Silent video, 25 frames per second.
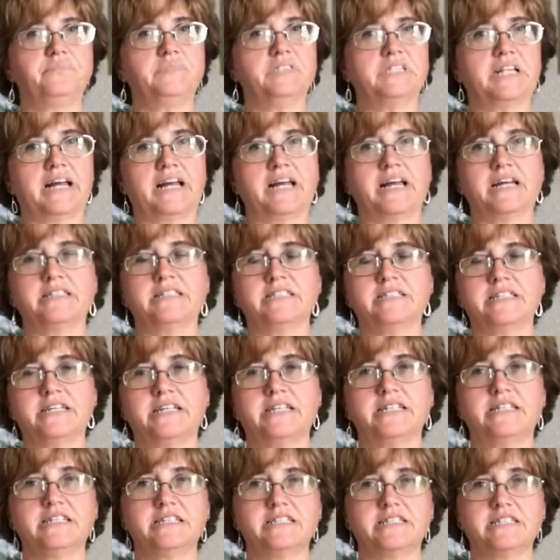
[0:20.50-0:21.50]
like I
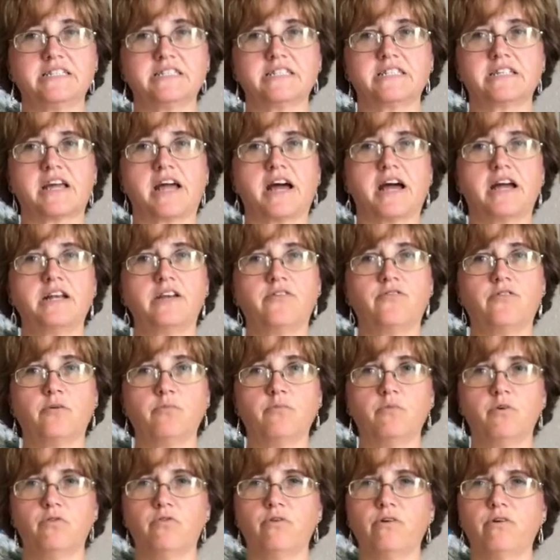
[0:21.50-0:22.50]
said, this is kind of a
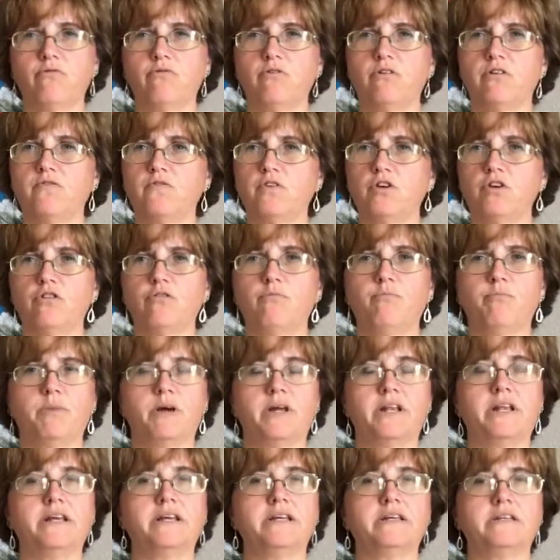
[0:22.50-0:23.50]
movie review,
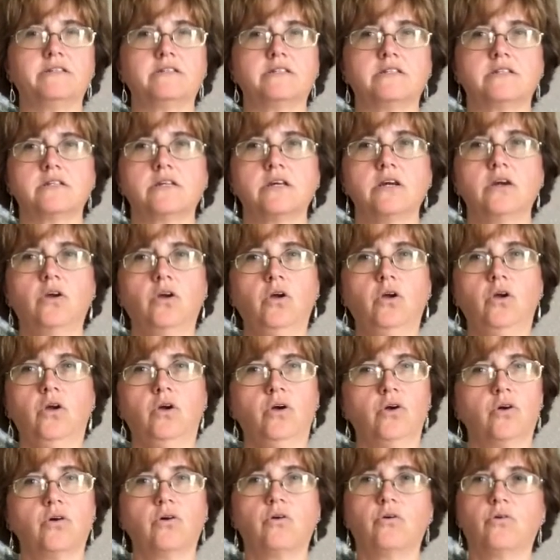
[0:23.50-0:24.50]
but it's
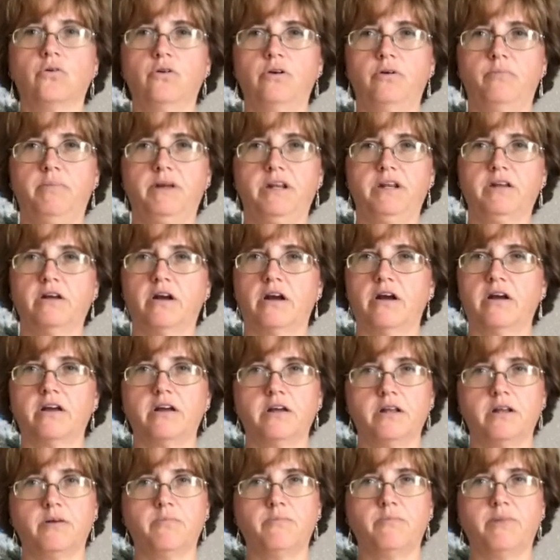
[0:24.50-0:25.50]
going to be
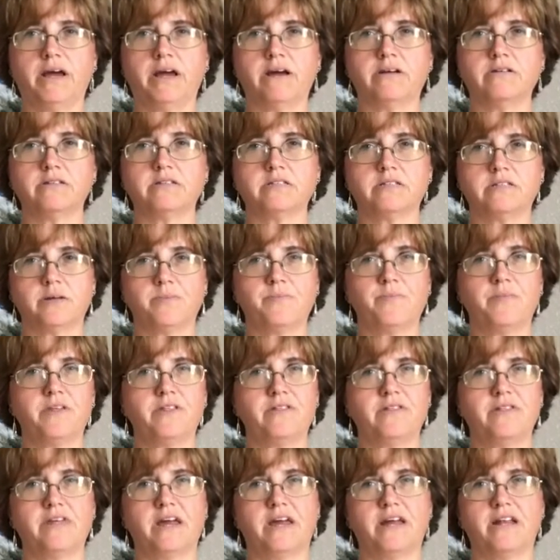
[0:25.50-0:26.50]
talking about
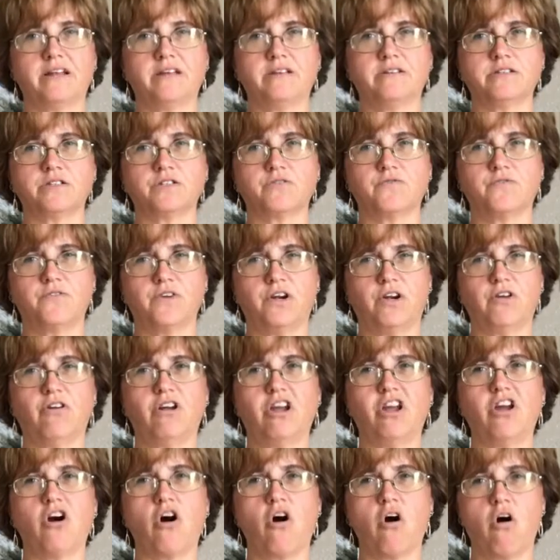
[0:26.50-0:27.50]
something that is
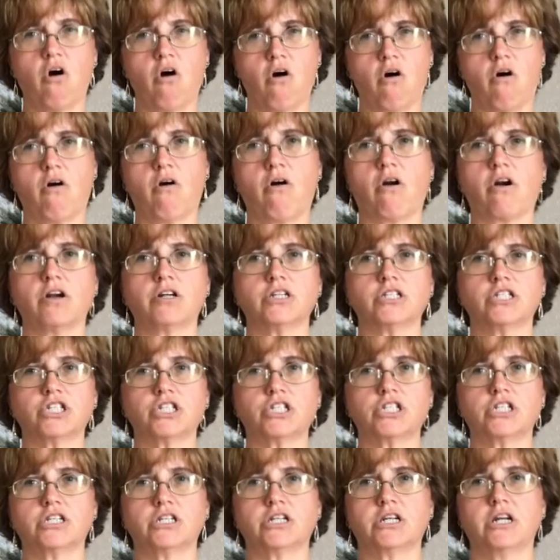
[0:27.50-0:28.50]
very
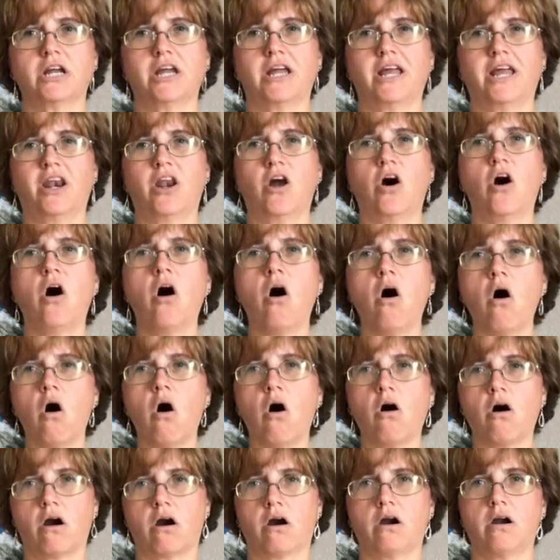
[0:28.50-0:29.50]
harsh and
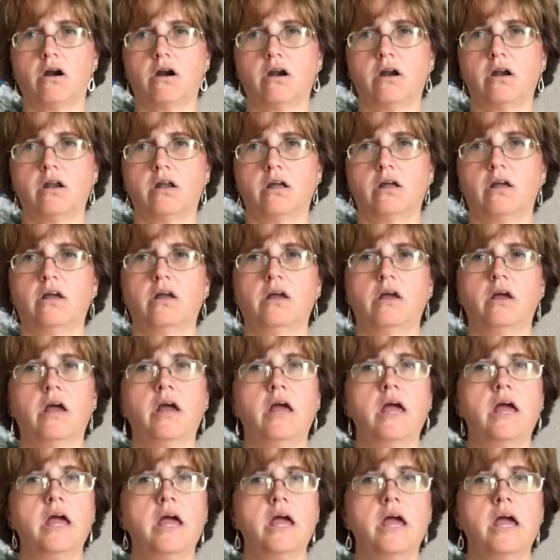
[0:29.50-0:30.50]
hard
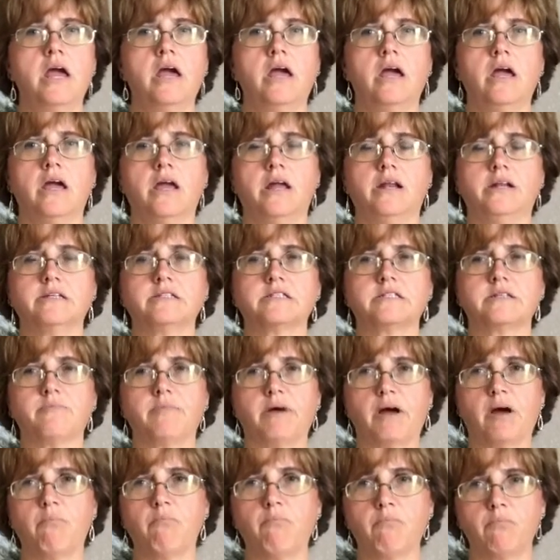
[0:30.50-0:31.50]
and it's
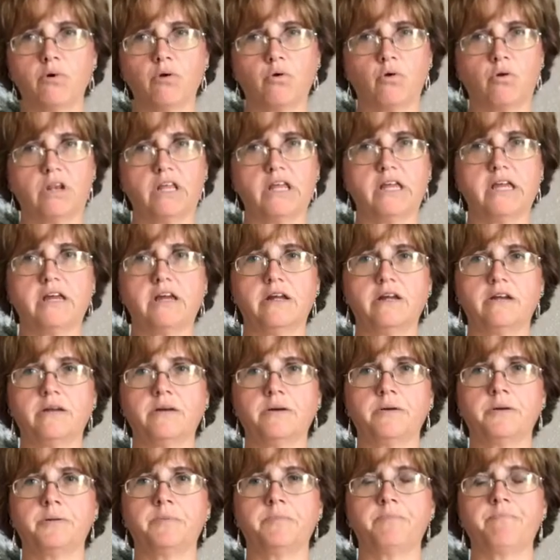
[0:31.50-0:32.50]
about bullying.
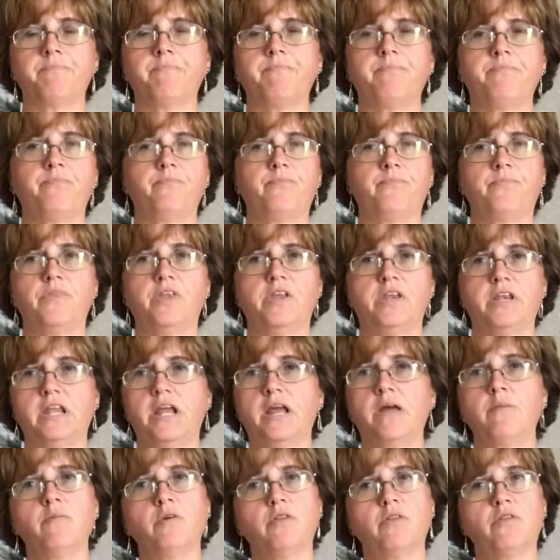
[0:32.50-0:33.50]
The
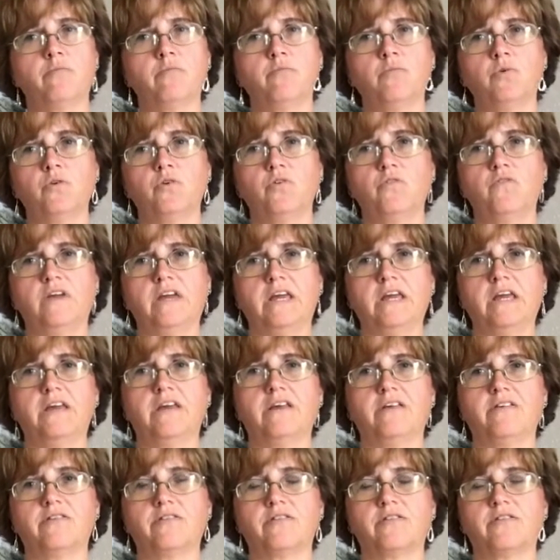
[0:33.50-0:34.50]
name of the movie
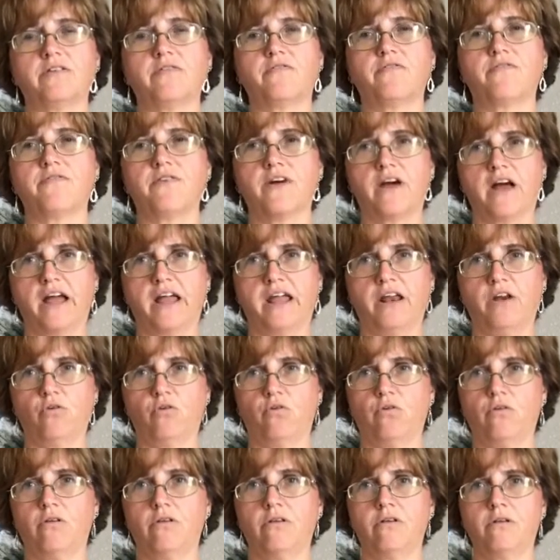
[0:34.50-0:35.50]
is The
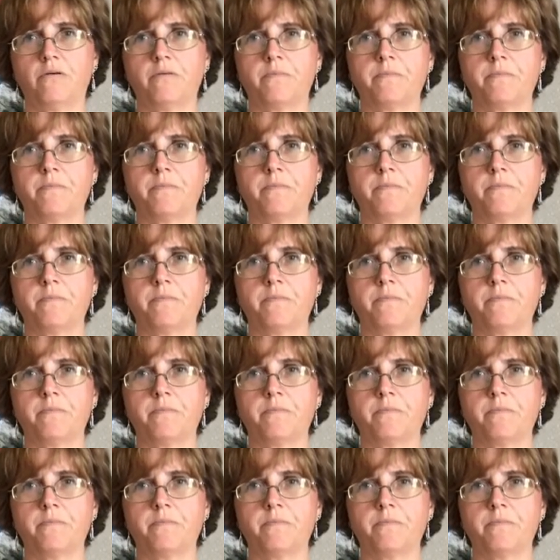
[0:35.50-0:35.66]
Final.